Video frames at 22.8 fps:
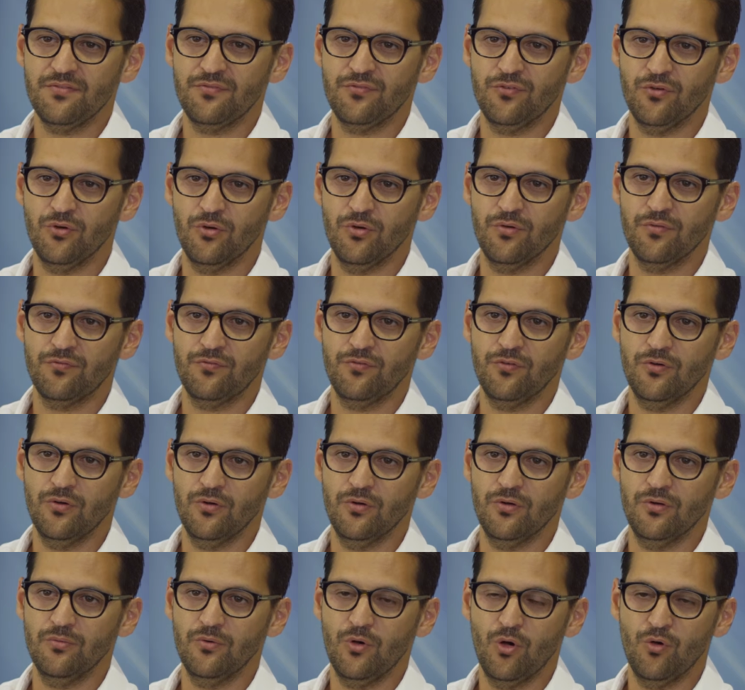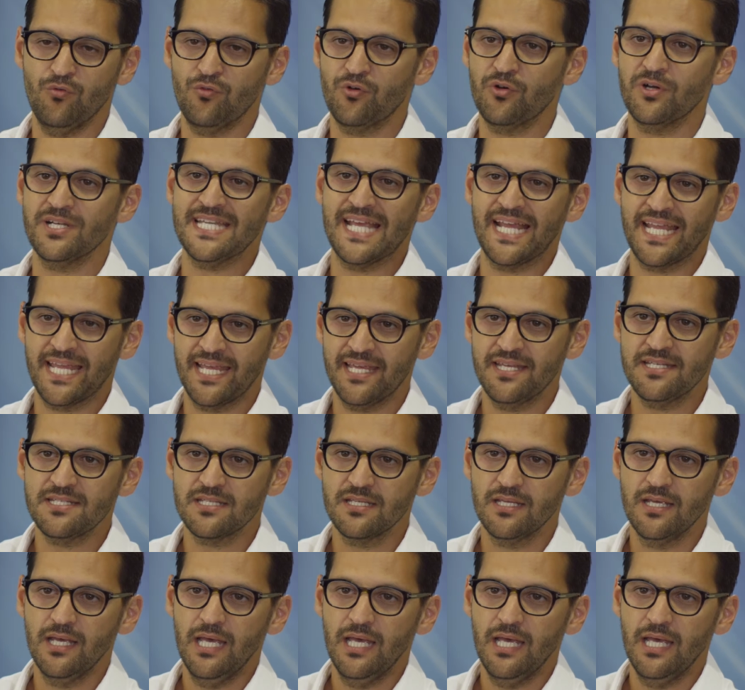for over a decade.